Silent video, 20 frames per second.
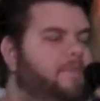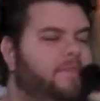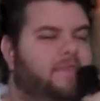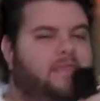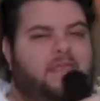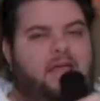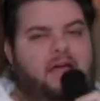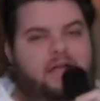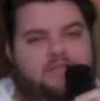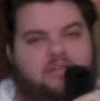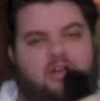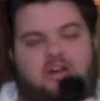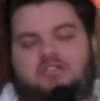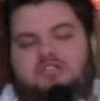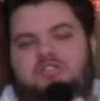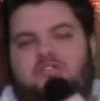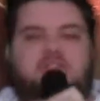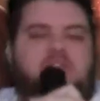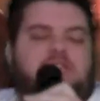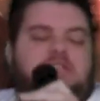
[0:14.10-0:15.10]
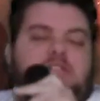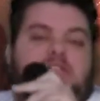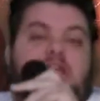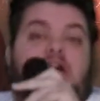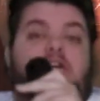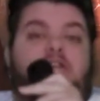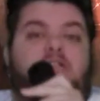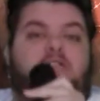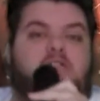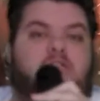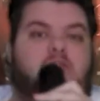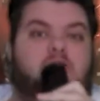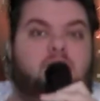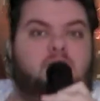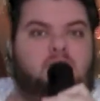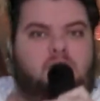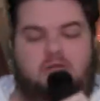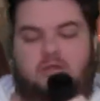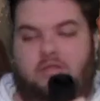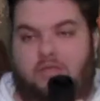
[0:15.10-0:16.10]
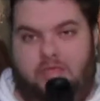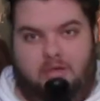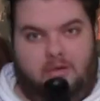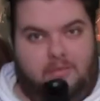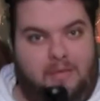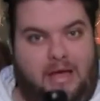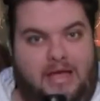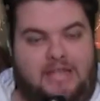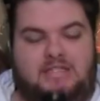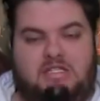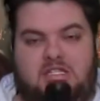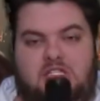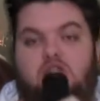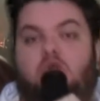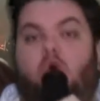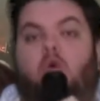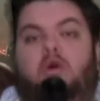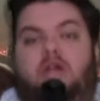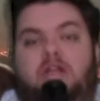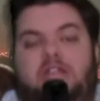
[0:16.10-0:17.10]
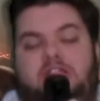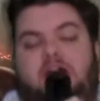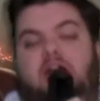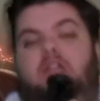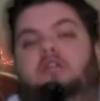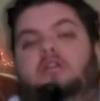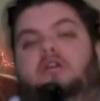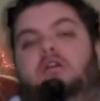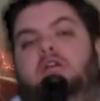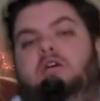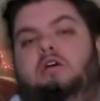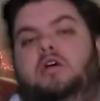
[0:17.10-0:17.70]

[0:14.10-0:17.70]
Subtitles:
Yeah, Dark Souls is not the best storyteller.